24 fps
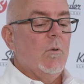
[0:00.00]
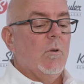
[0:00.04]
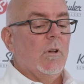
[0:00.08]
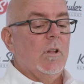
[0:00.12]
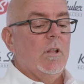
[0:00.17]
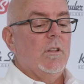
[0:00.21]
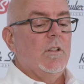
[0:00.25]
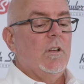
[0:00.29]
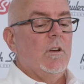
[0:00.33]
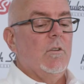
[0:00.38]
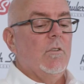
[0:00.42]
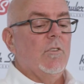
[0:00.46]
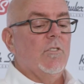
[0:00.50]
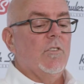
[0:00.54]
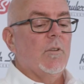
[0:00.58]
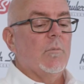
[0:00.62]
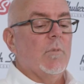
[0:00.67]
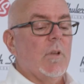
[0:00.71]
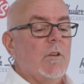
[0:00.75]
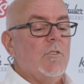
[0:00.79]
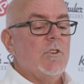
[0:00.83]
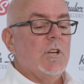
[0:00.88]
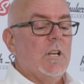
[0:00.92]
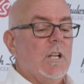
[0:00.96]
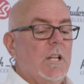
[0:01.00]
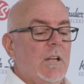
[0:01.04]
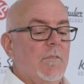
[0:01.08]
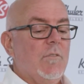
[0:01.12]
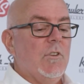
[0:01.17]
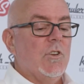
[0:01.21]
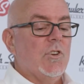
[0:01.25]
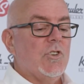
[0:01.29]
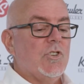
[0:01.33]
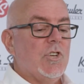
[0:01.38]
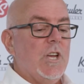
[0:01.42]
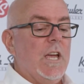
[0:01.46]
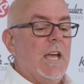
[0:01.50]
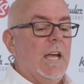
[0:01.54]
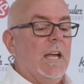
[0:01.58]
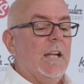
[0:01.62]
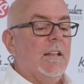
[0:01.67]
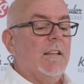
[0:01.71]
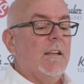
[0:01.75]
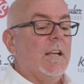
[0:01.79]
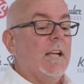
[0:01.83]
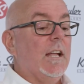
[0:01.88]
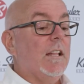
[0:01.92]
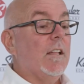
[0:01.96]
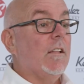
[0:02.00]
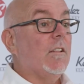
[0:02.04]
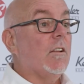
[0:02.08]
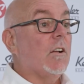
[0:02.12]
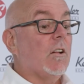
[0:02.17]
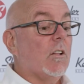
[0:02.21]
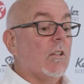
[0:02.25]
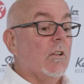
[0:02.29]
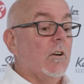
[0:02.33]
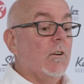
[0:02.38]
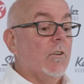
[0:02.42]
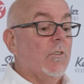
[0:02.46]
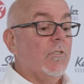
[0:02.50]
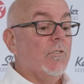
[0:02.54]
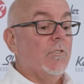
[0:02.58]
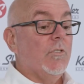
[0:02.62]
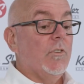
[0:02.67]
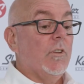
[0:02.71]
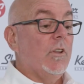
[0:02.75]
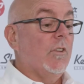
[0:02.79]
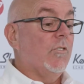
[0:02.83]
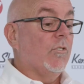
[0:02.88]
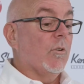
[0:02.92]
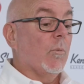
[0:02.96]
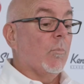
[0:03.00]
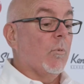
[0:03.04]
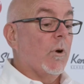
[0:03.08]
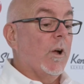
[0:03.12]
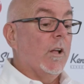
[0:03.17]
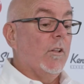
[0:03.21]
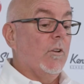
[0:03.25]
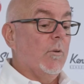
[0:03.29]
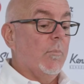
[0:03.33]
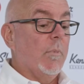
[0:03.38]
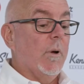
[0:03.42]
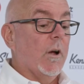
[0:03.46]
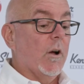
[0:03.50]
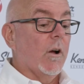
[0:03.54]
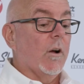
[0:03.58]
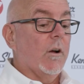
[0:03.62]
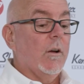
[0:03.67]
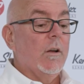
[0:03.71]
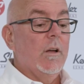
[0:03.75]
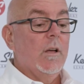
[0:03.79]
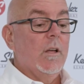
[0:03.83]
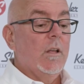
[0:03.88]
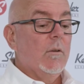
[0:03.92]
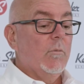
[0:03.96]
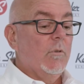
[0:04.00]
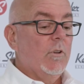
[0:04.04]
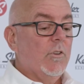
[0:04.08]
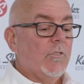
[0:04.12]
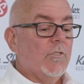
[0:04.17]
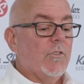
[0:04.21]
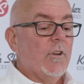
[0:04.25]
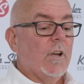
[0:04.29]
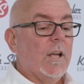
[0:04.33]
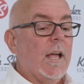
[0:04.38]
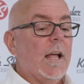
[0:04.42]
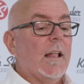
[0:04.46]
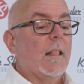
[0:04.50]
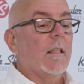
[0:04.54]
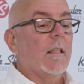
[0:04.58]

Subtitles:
want to do, and sometimes you can even just shake it to get it to close. These are a brand new pair. You stick out